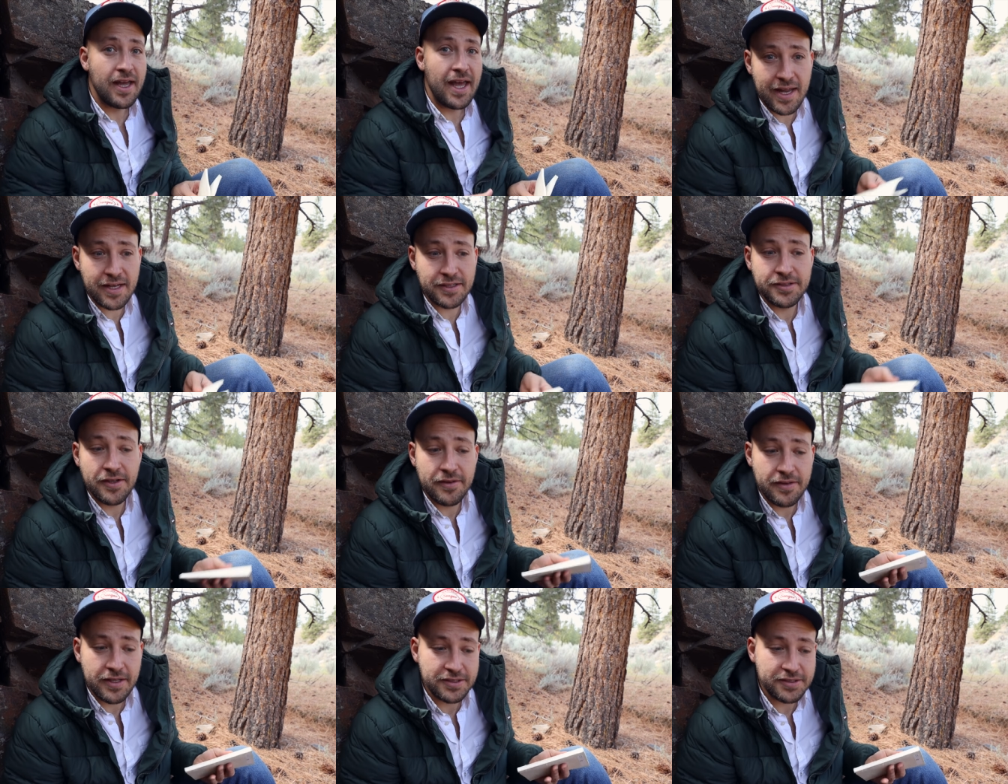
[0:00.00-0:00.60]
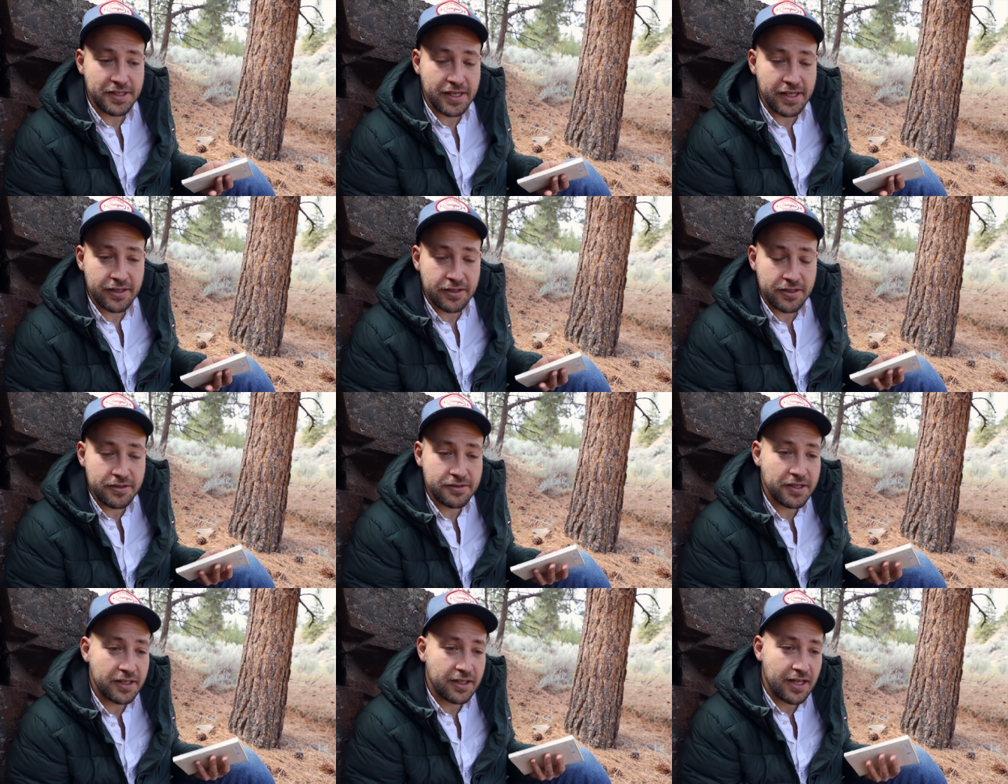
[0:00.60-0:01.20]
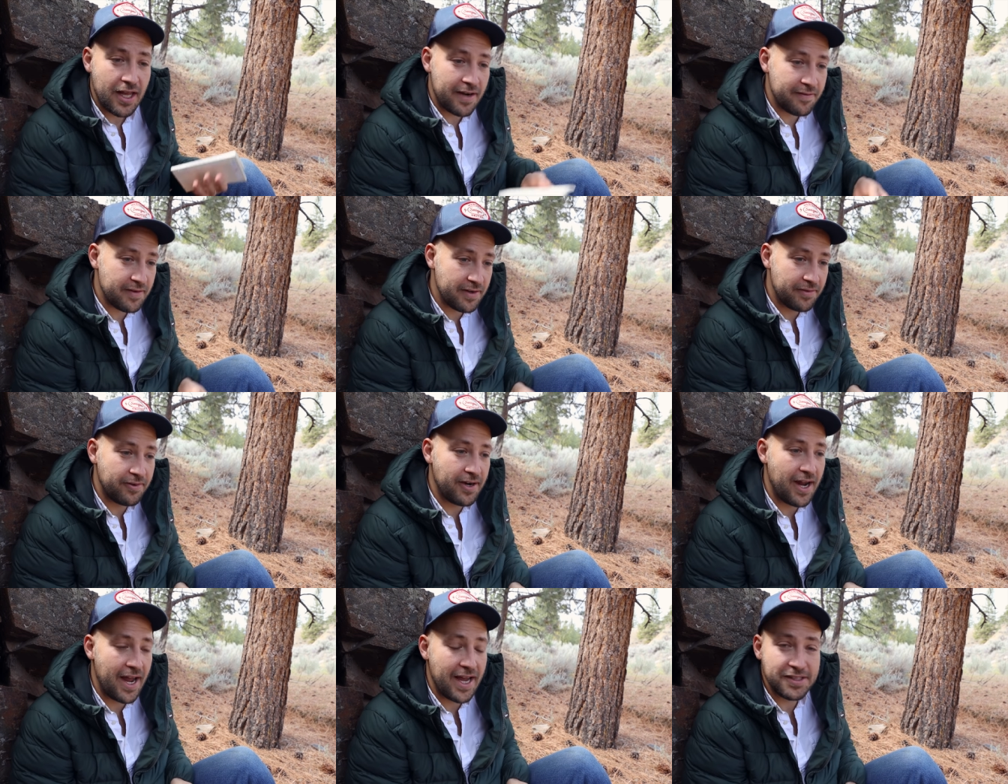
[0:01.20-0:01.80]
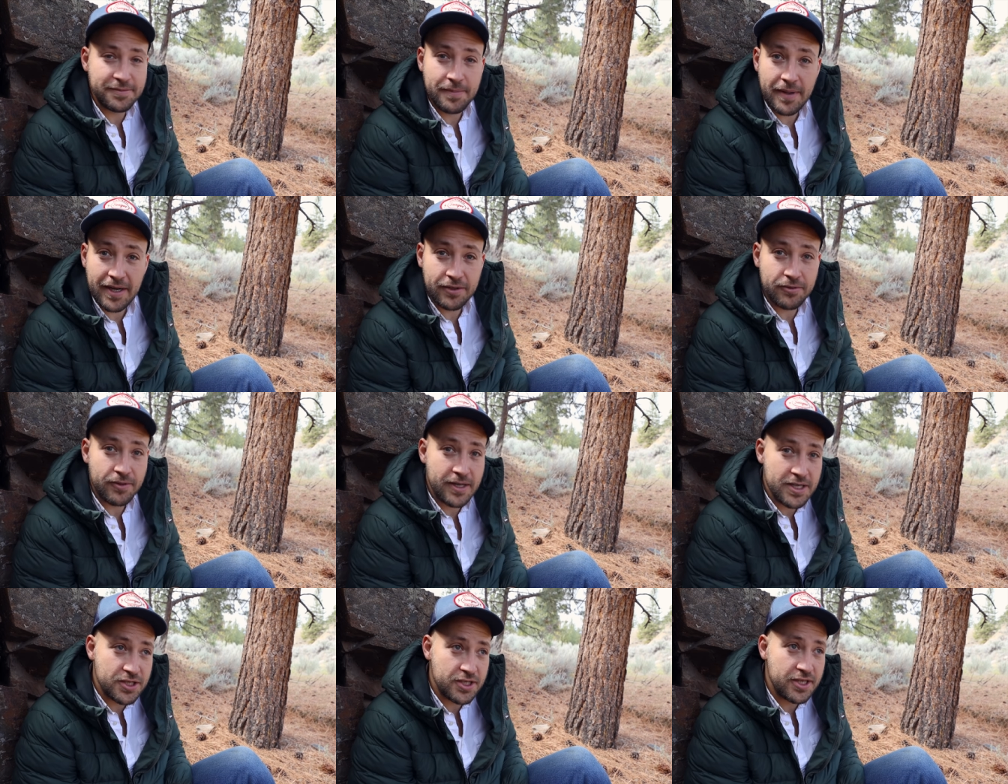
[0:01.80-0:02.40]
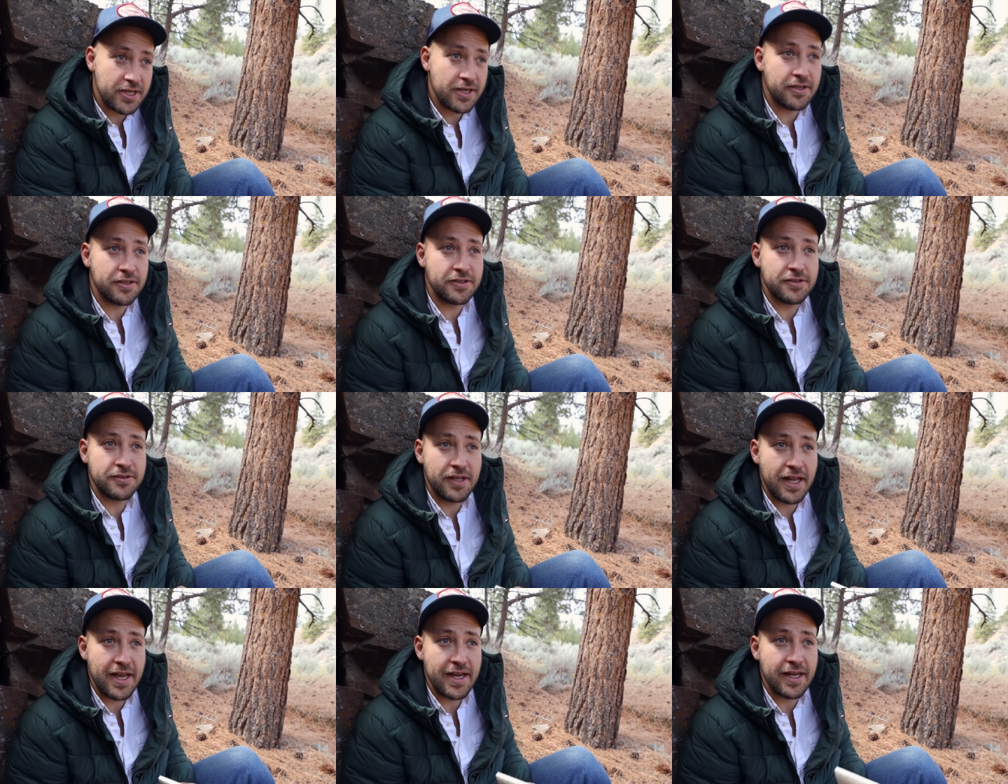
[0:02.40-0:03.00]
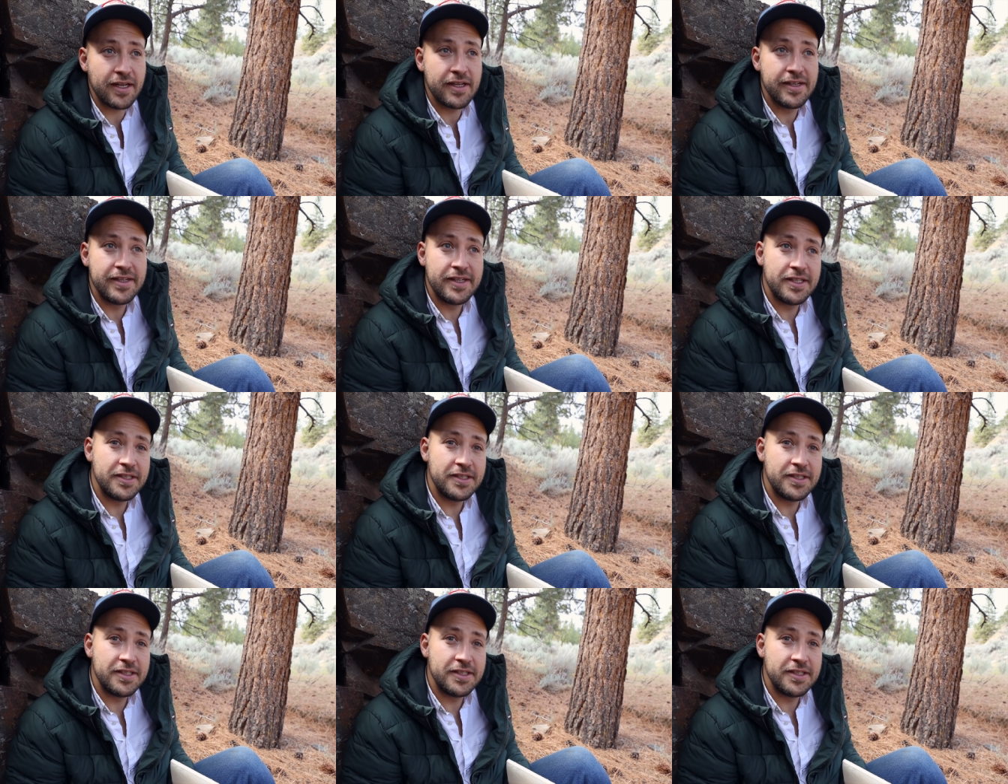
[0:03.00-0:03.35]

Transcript: And so this includes a lot of different aspect ratios like